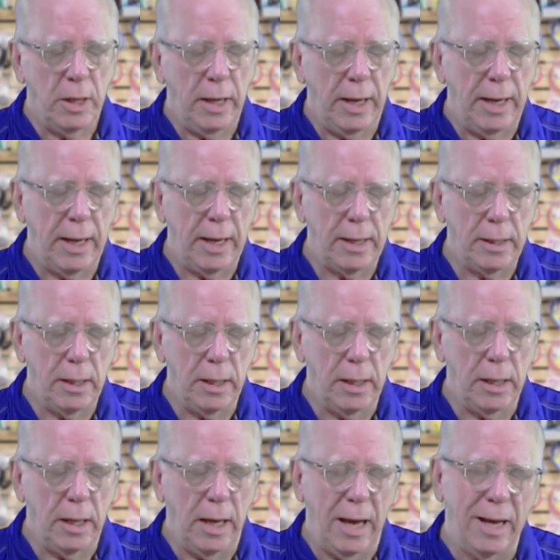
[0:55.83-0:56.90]
And
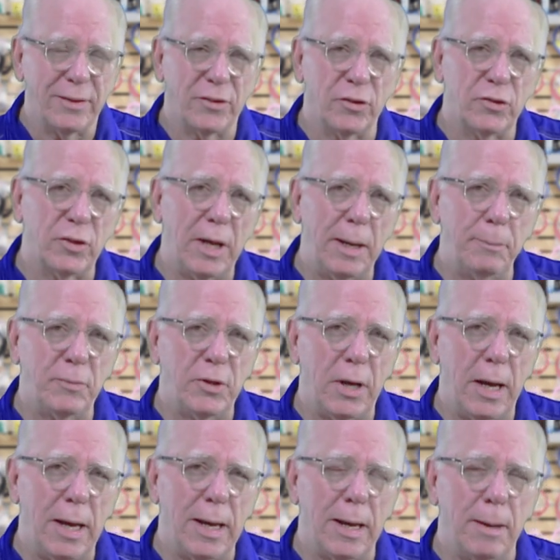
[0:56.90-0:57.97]
at the same
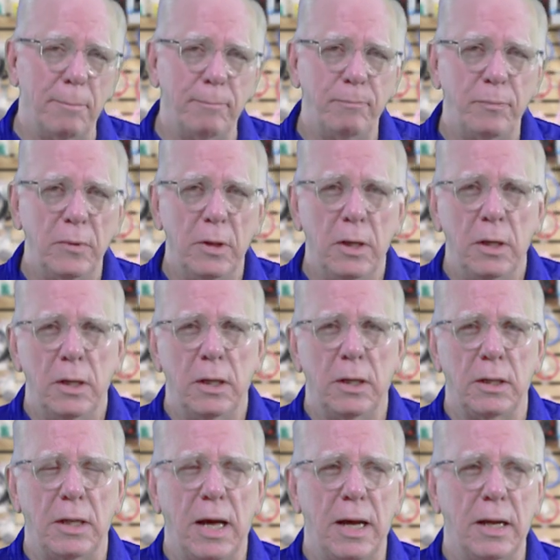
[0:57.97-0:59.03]
time, a
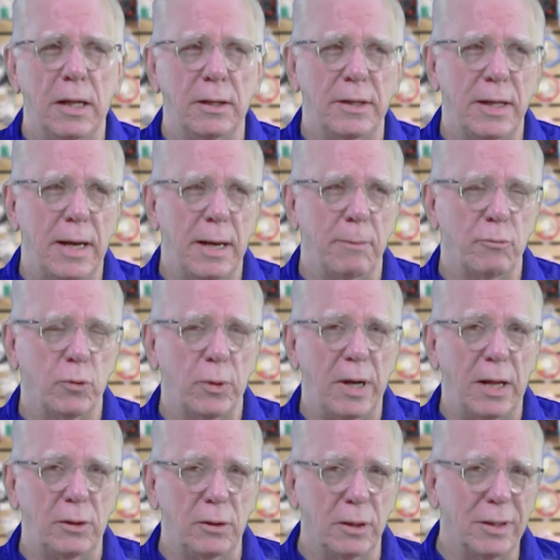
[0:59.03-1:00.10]
lot of times when
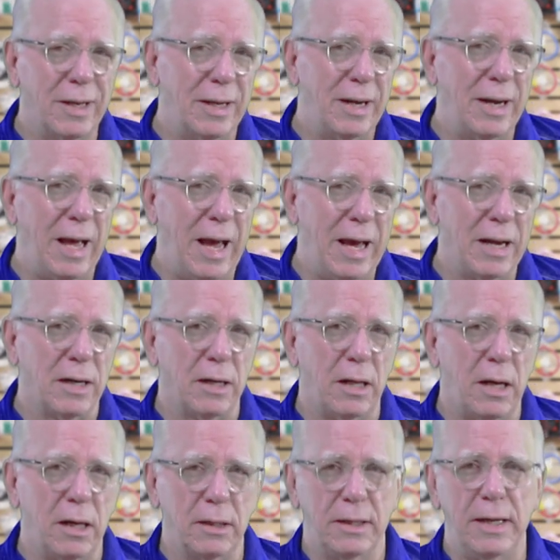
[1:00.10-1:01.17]
I look at an
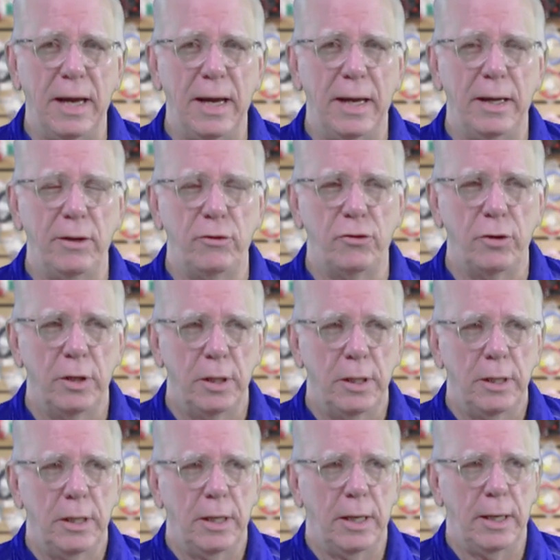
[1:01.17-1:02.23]
analog gauge,
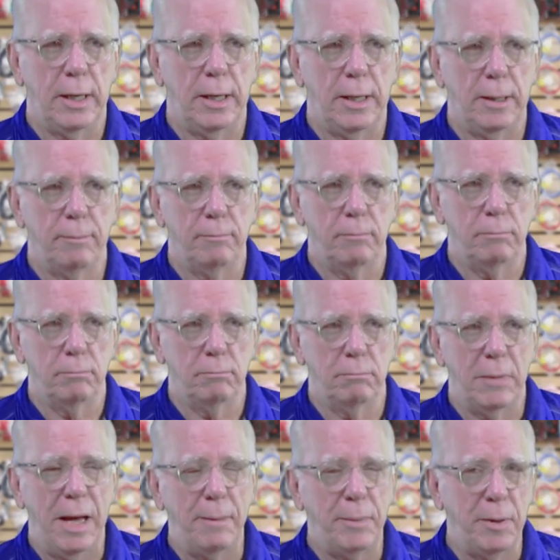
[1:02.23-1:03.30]

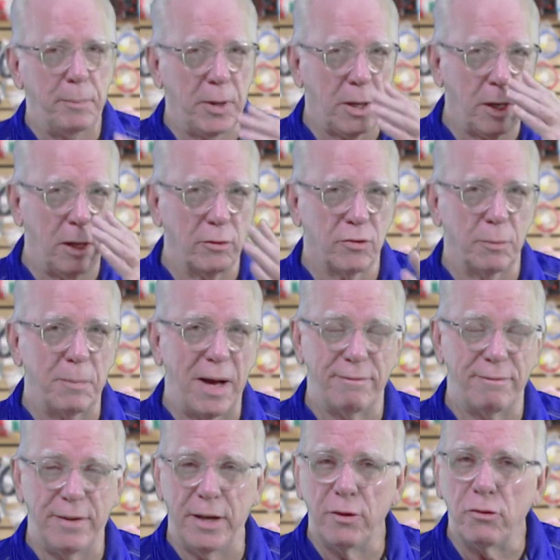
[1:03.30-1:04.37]
maybe because of
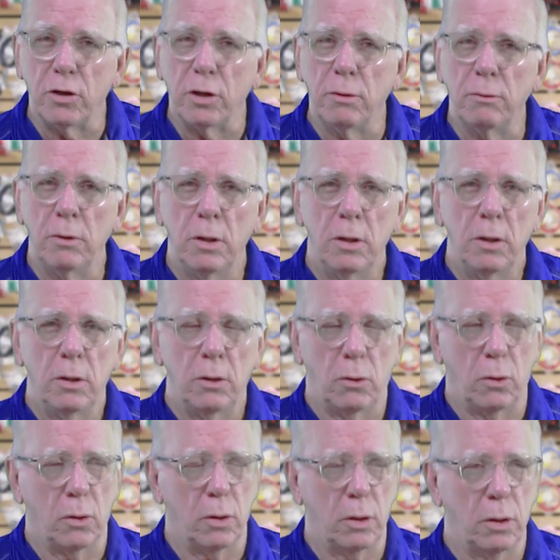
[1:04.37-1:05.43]
vision
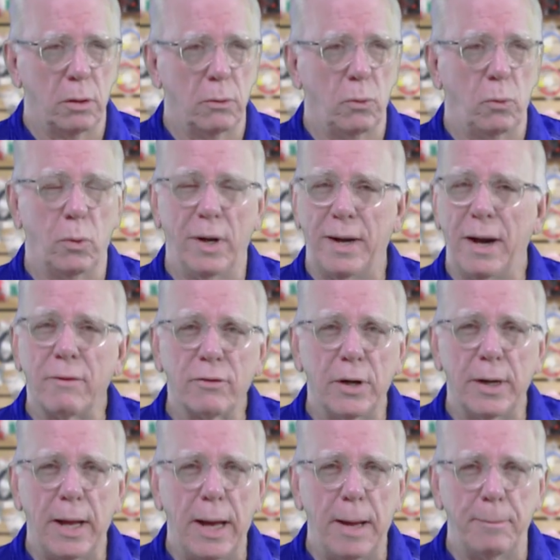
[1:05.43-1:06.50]
or whatever
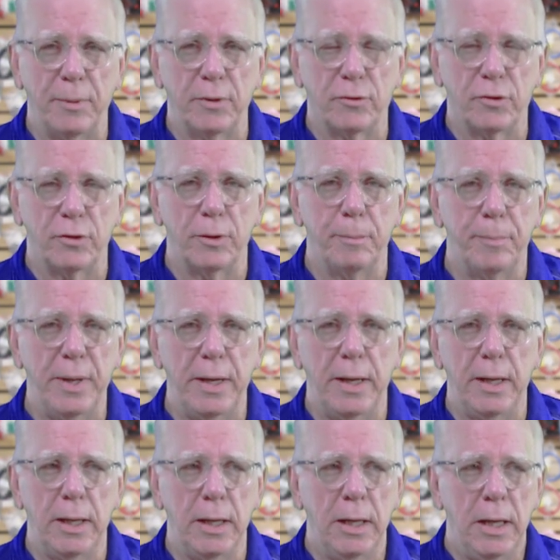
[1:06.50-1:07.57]
it happens to
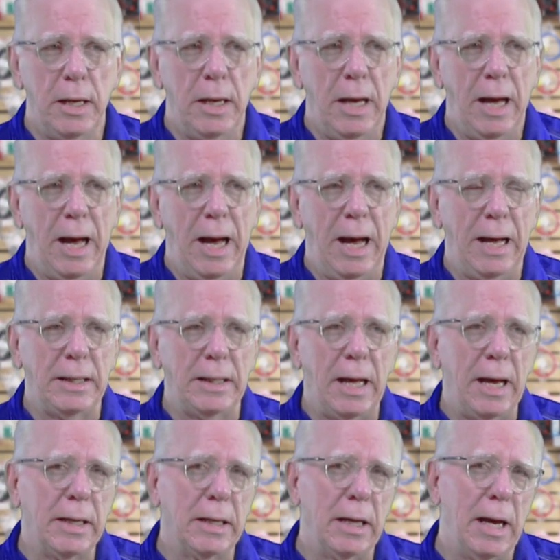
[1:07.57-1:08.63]
be,
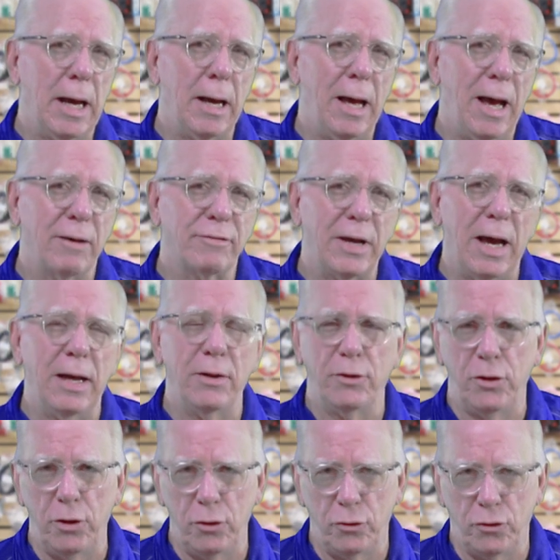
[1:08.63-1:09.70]
I've gotten
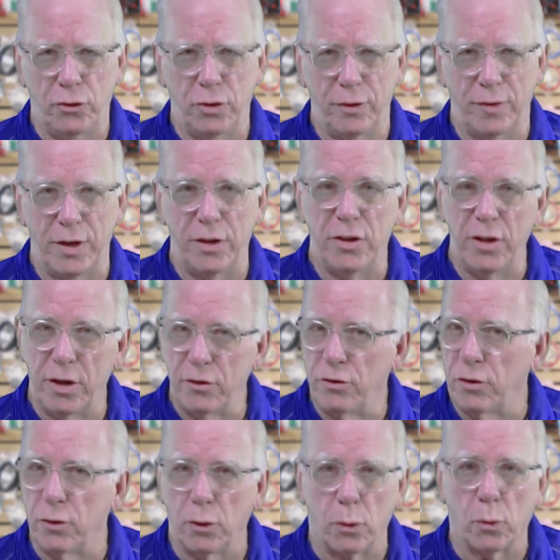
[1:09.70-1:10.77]
used to the
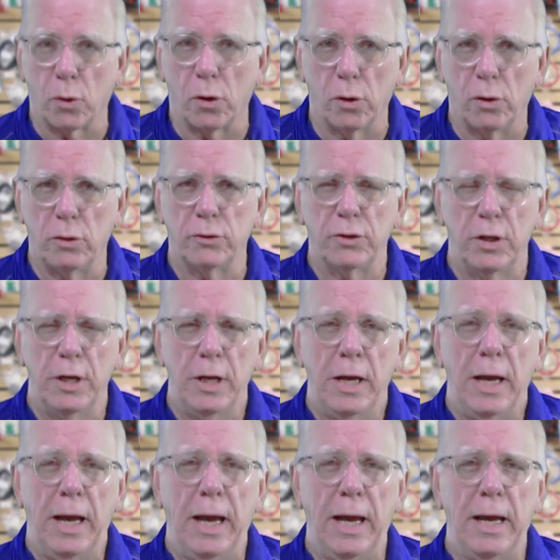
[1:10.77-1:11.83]
digital world,
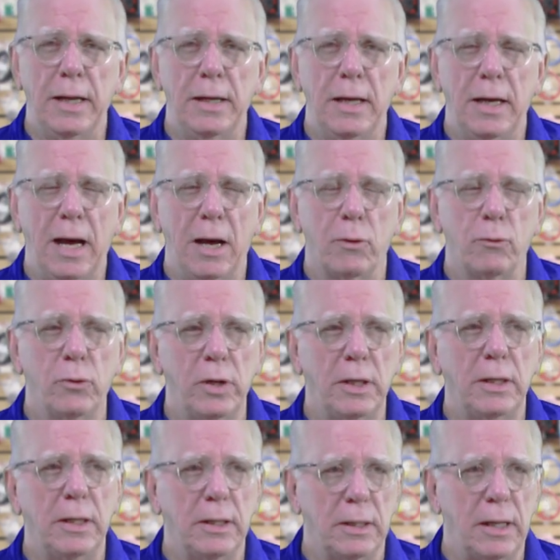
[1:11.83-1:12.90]
and I
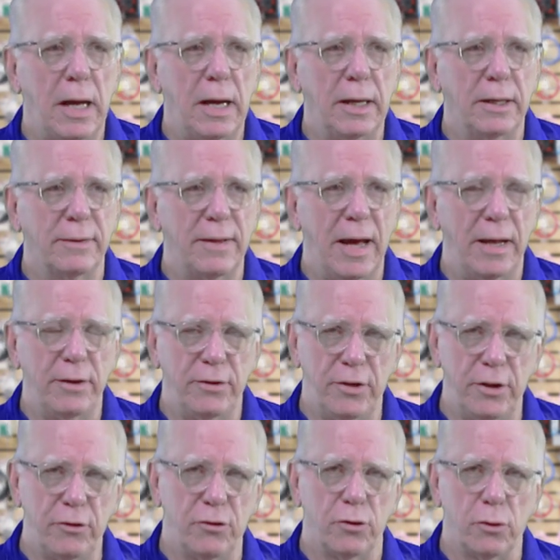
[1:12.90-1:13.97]
really like that
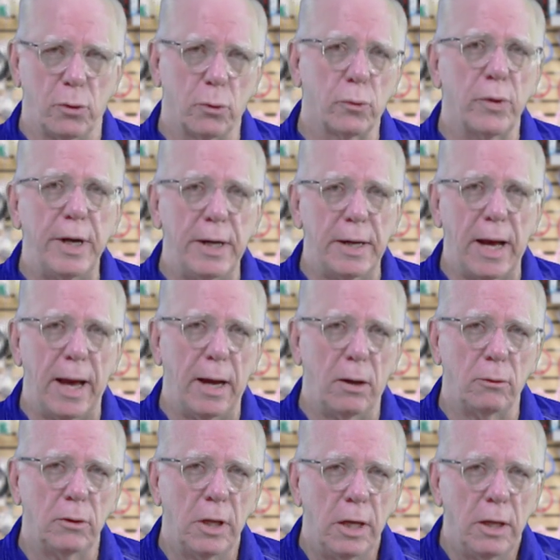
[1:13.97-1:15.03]
digital readout.
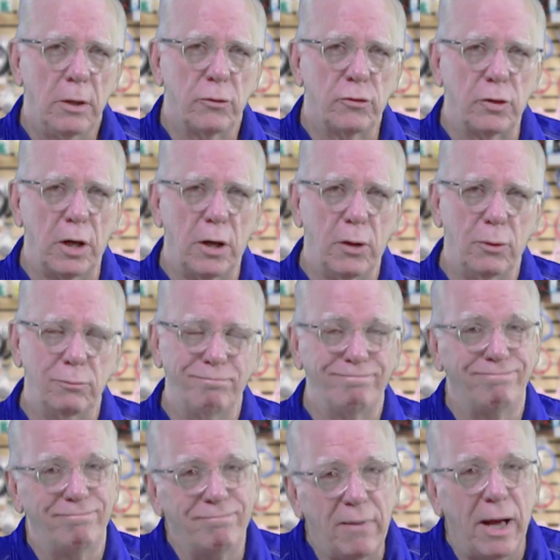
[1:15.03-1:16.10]
So,
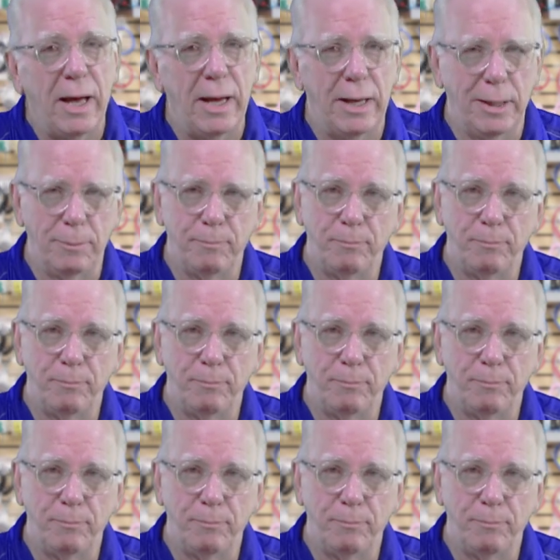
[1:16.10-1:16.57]
hey,